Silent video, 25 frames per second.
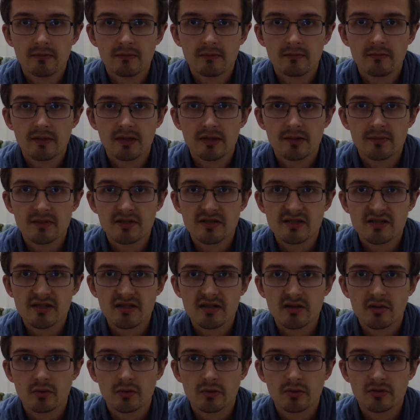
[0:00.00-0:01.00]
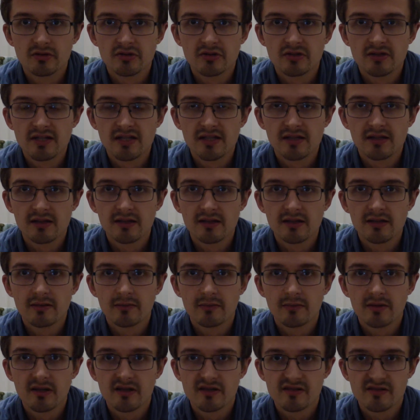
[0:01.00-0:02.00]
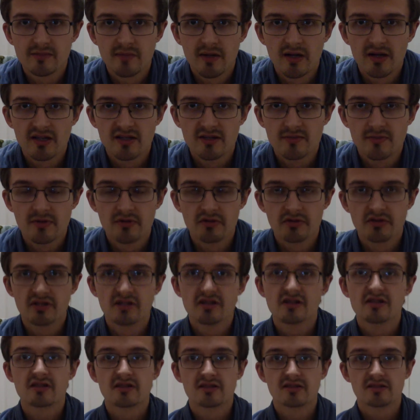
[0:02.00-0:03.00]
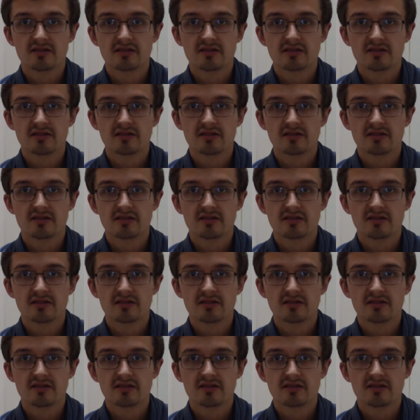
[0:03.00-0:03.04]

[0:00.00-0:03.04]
make me see the world uniquely because of my experiences